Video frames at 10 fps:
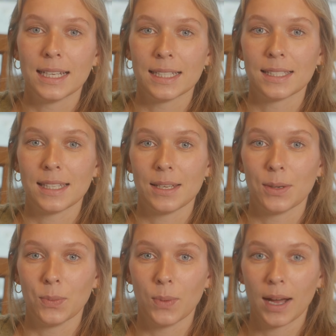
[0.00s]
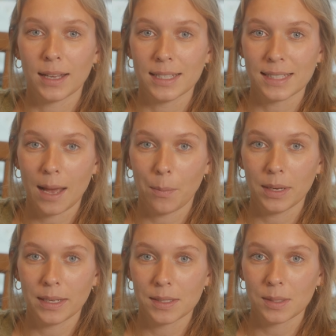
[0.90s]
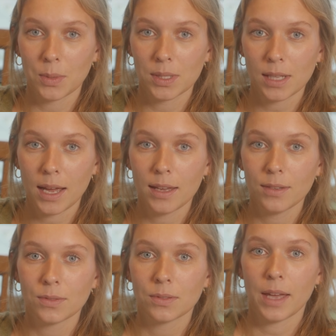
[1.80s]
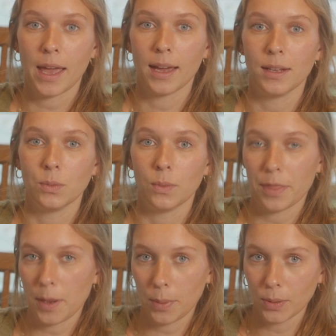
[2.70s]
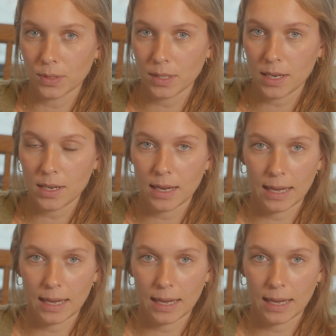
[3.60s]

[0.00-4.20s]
and see what is happening in someone's life and what they're posting.